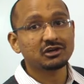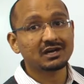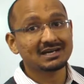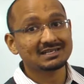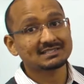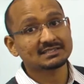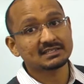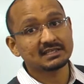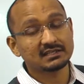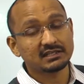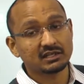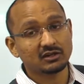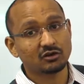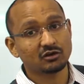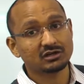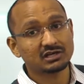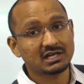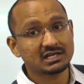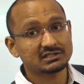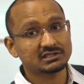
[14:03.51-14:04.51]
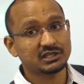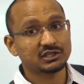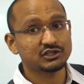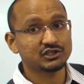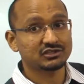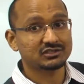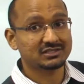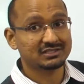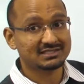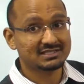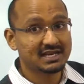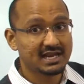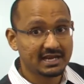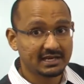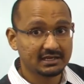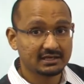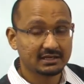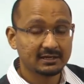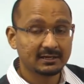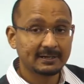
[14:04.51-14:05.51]
you're asking that organization to
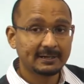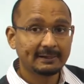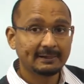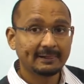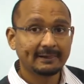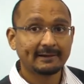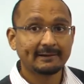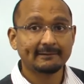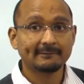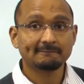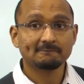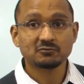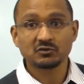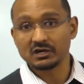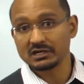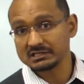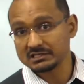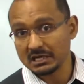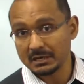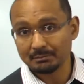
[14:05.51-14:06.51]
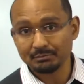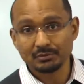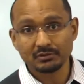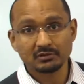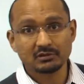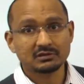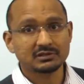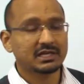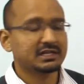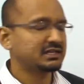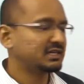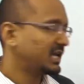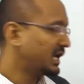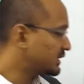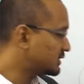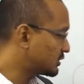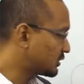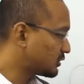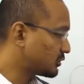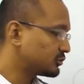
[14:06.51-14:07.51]
take. For example, that
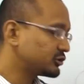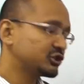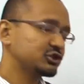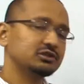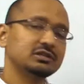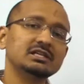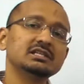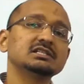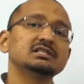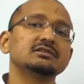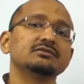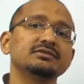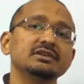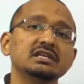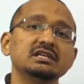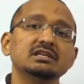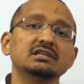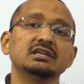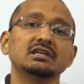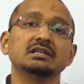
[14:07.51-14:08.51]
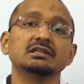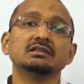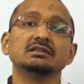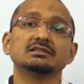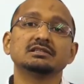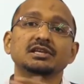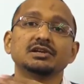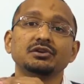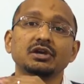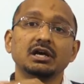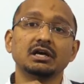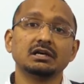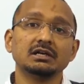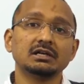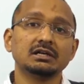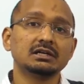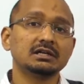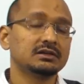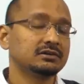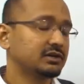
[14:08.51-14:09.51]
NATO should intervene in Syria,
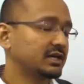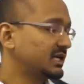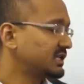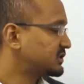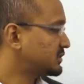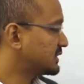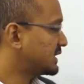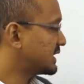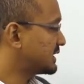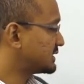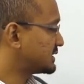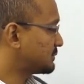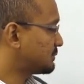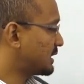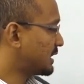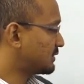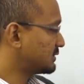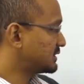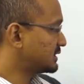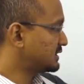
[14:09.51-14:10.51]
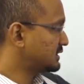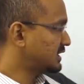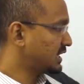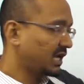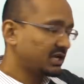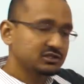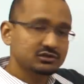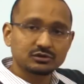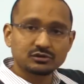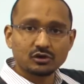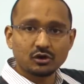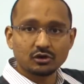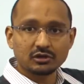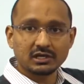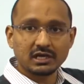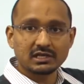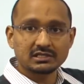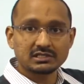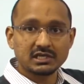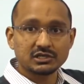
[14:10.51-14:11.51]
right? So that is about NATO, the
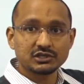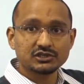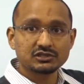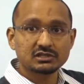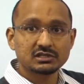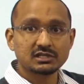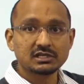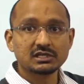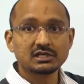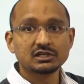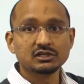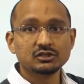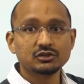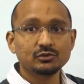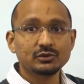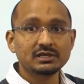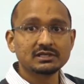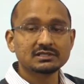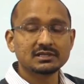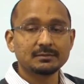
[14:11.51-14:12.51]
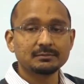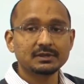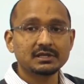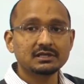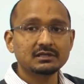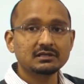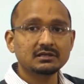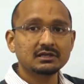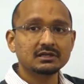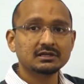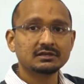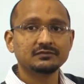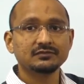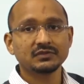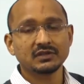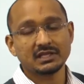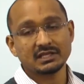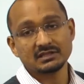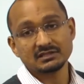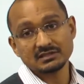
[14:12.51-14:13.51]
organization, doing something
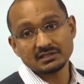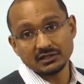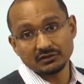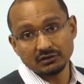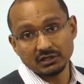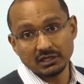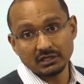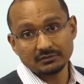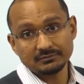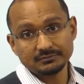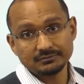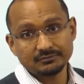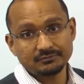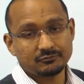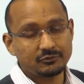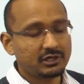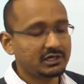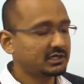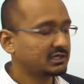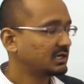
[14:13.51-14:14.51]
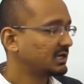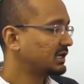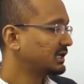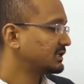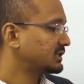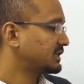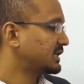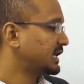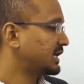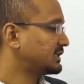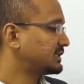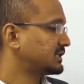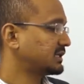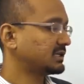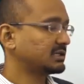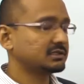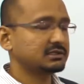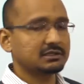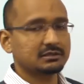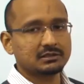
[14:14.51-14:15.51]
in Syria, right? That
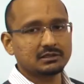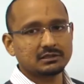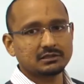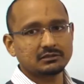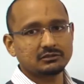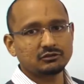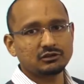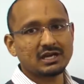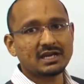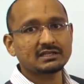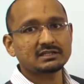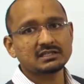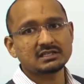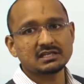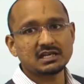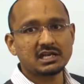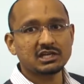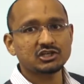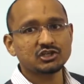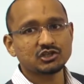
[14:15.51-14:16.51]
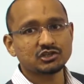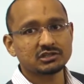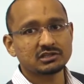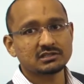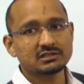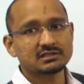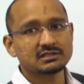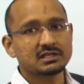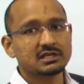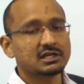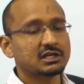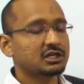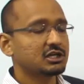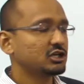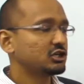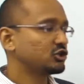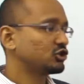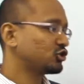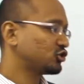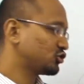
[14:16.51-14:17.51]
the United Nations
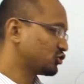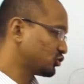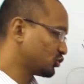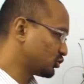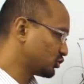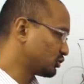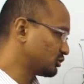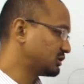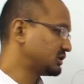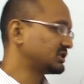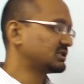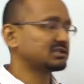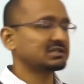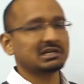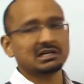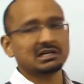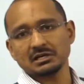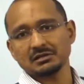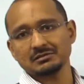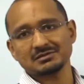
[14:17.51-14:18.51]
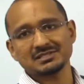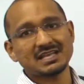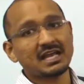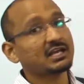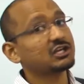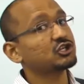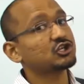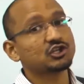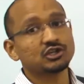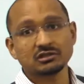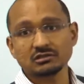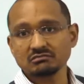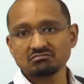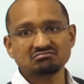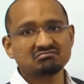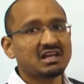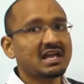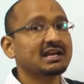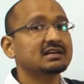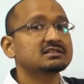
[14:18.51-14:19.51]
should
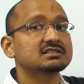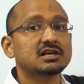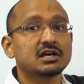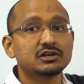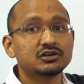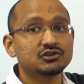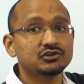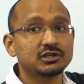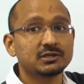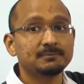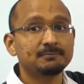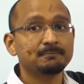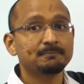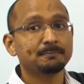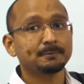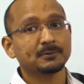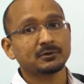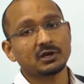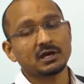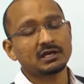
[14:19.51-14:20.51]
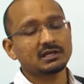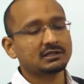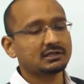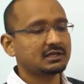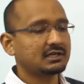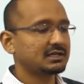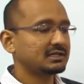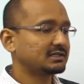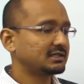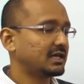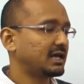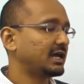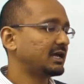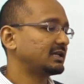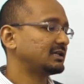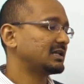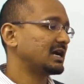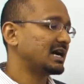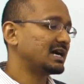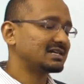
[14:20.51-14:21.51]
sanction X country, okay?
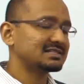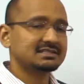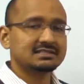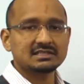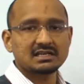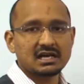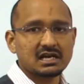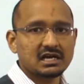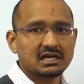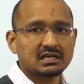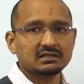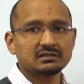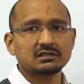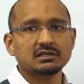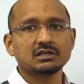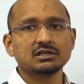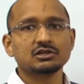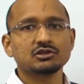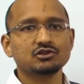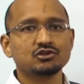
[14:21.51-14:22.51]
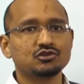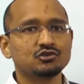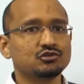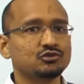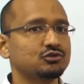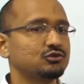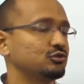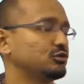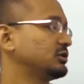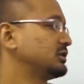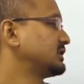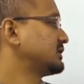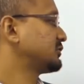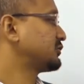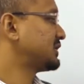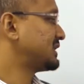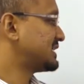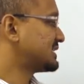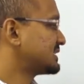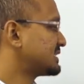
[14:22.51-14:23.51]
That ASEAN should
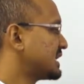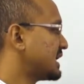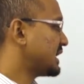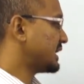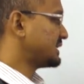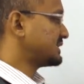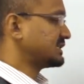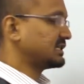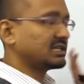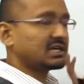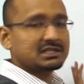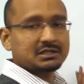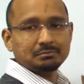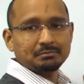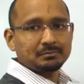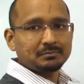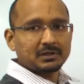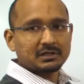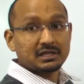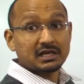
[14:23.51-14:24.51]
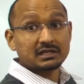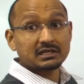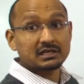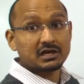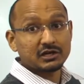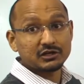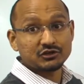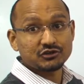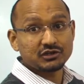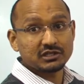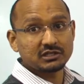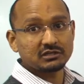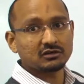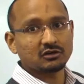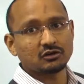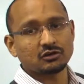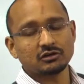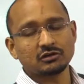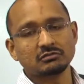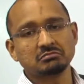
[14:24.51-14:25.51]
criticize another country
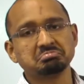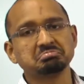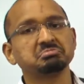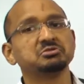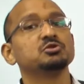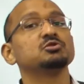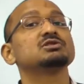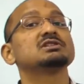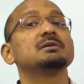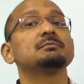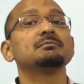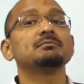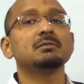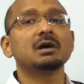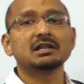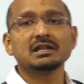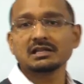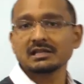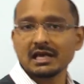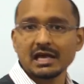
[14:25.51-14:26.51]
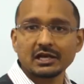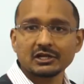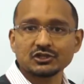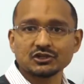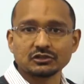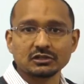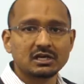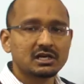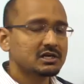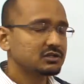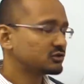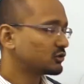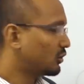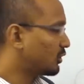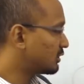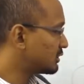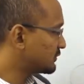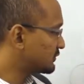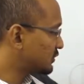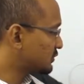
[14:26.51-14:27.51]
or do another action. So
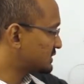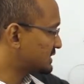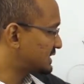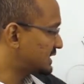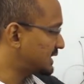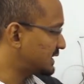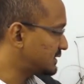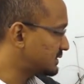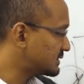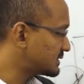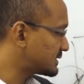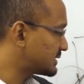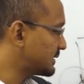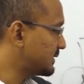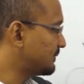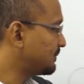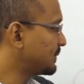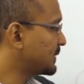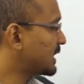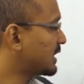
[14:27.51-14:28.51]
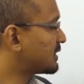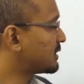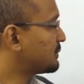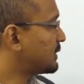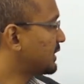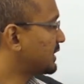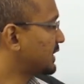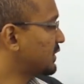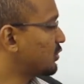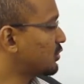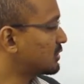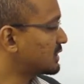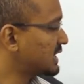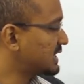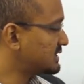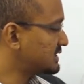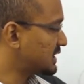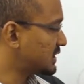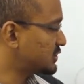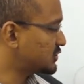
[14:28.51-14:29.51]
all of those things are about an
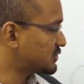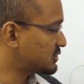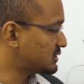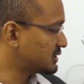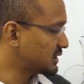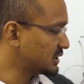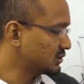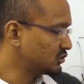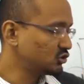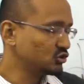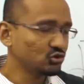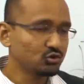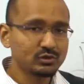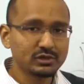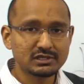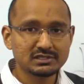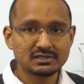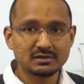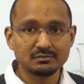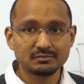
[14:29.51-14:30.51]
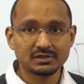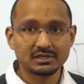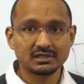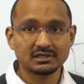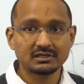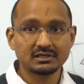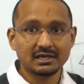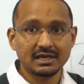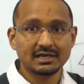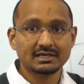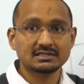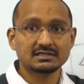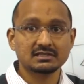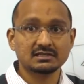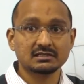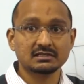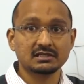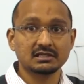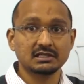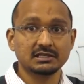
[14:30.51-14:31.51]
organization doing something
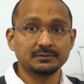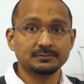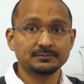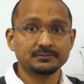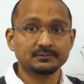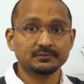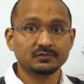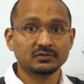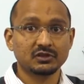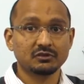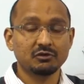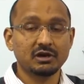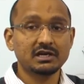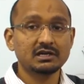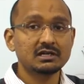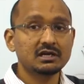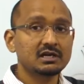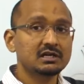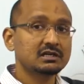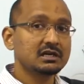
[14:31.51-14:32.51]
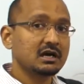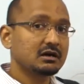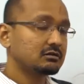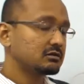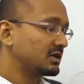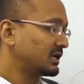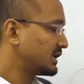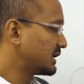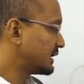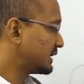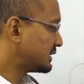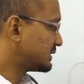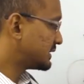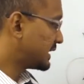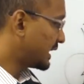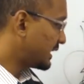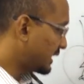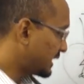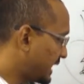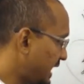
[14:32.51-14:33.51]
externally, right? Now, that